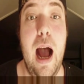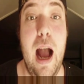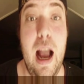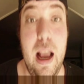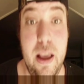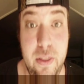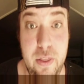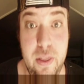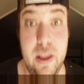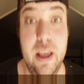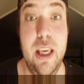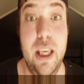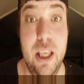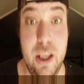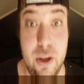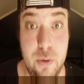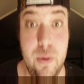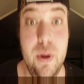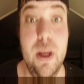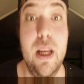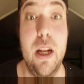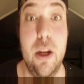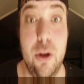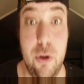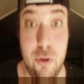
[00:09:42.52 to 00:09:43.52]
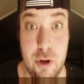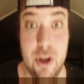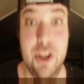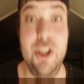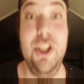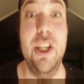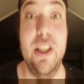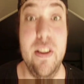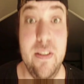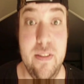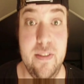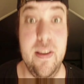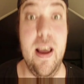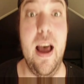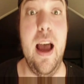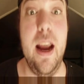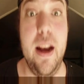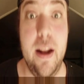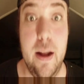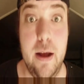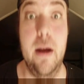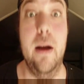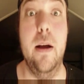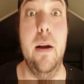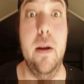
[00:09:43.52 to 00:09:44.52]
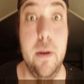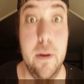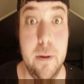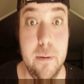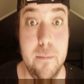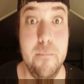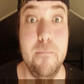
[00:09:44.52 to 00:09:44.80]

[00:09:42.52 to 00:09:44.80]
I think you need a Christian side hug.